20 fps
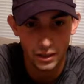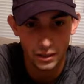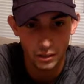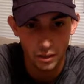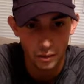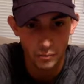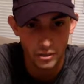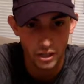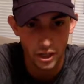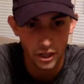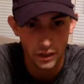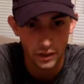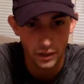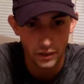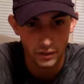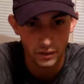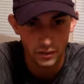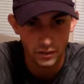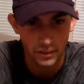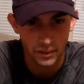I'm sorry,
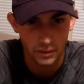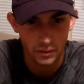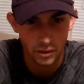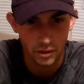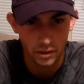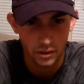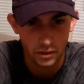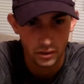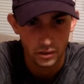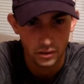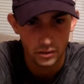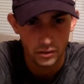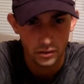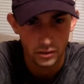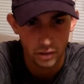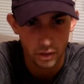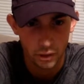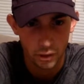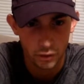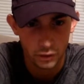I read that wrong.
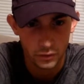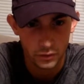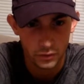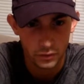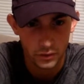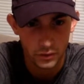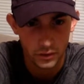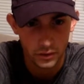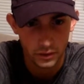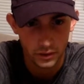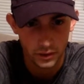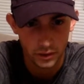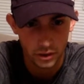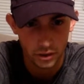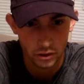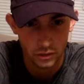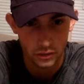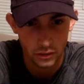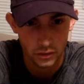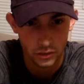Gardner 0 for 3. Sanchez
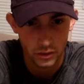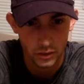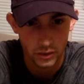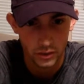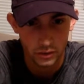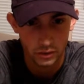0 for 3.